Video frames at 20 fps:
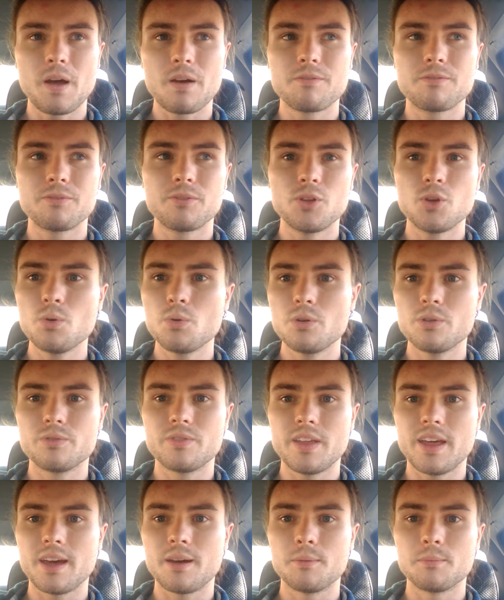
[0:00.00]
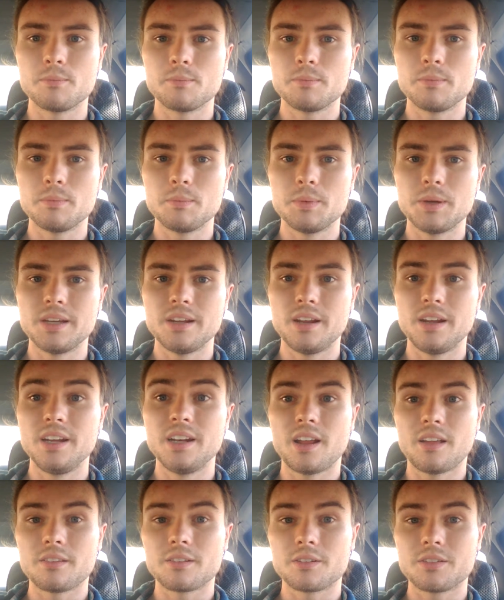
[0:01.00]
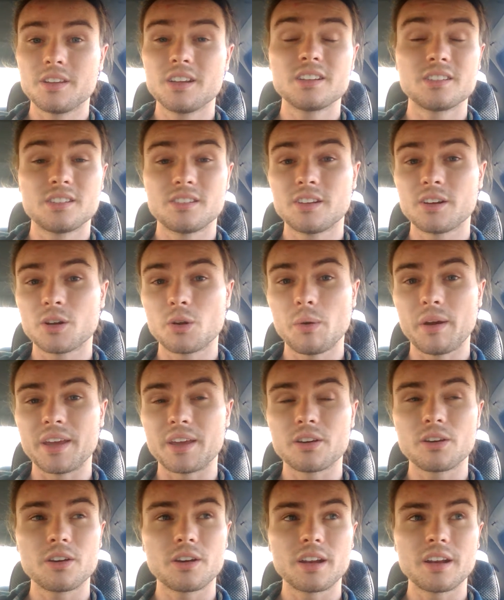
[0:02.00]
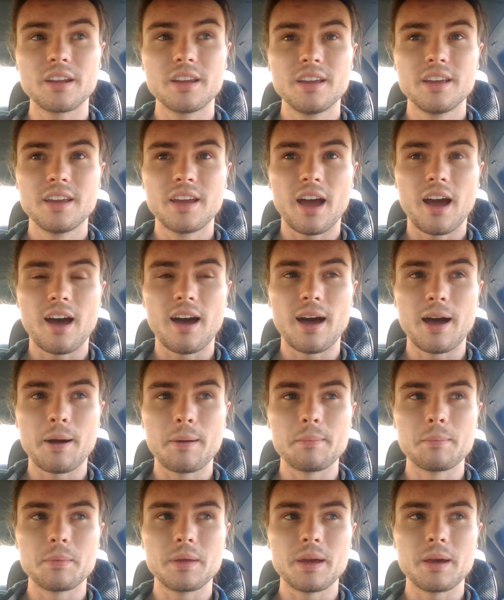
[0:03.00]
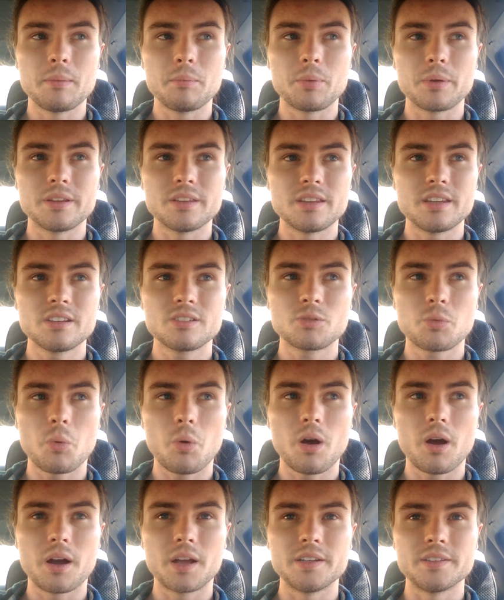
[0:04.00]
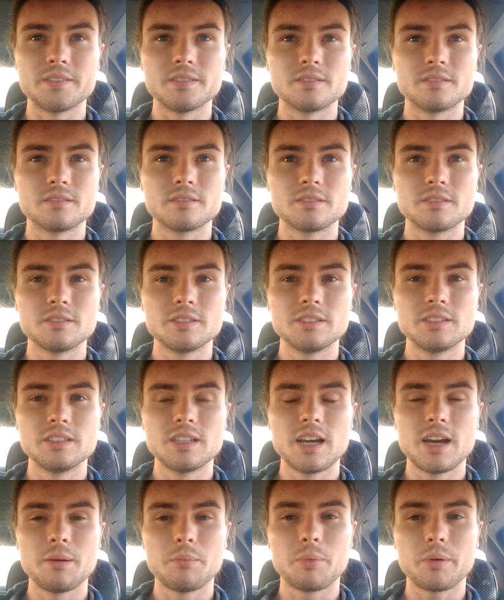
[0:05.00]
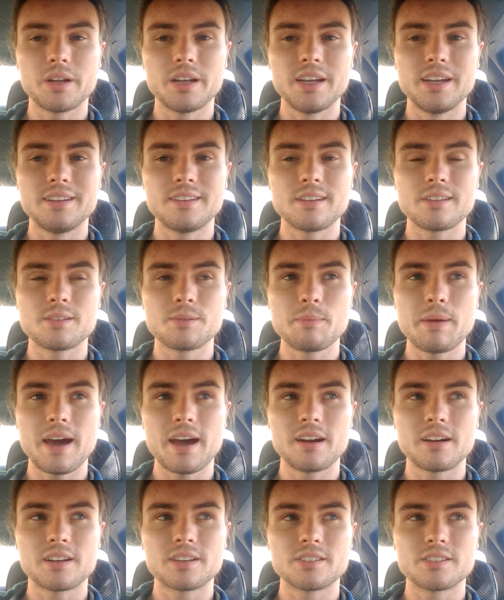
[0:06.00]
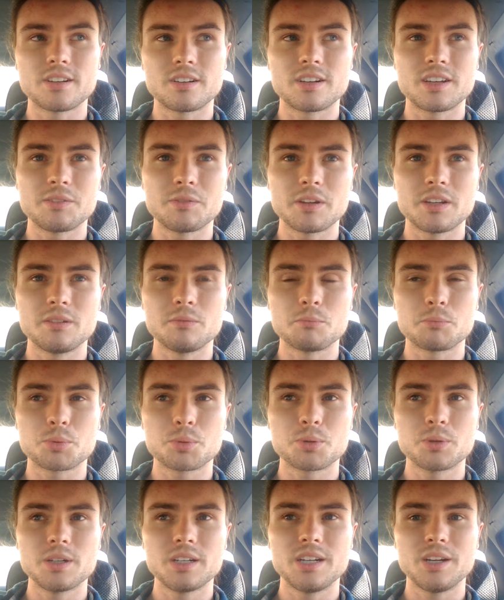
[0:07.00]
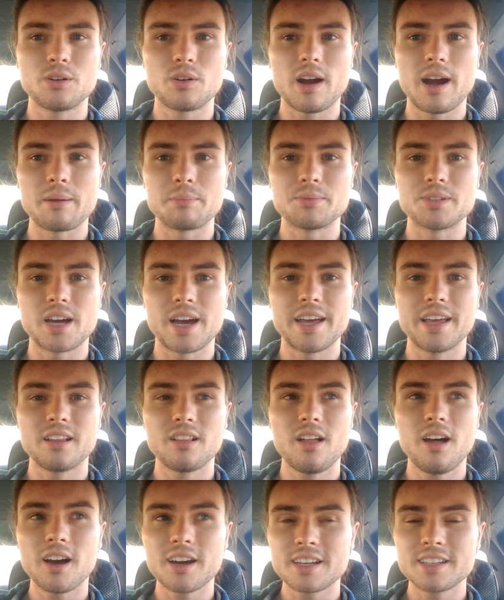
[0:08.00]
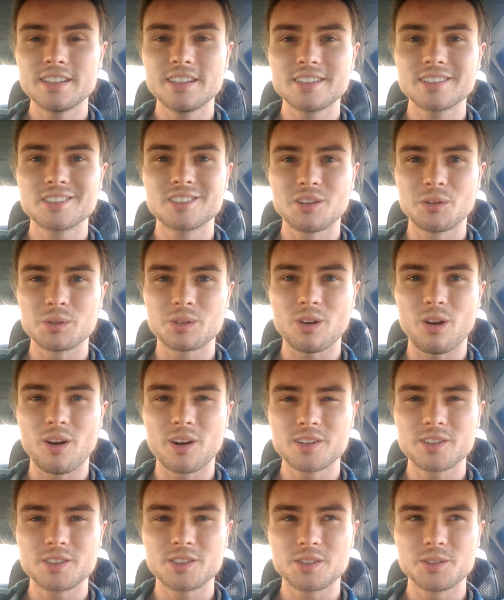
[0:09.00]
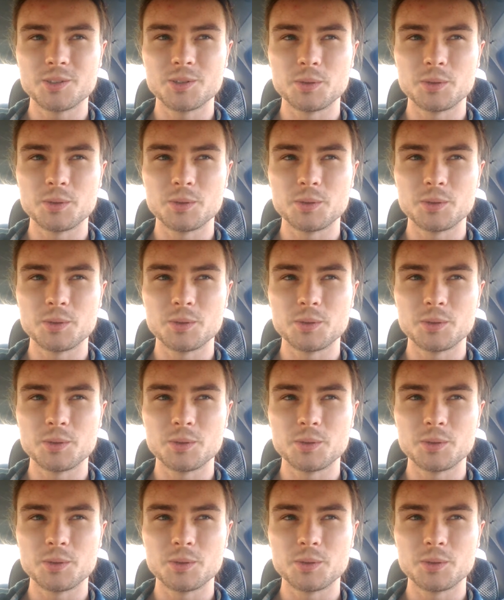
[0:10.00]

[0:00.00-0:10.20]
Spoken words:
a few of them in other things, and they're quite good. But this one, but it doesn't matter, because they're given pretty crap dialogue in this, so it's hard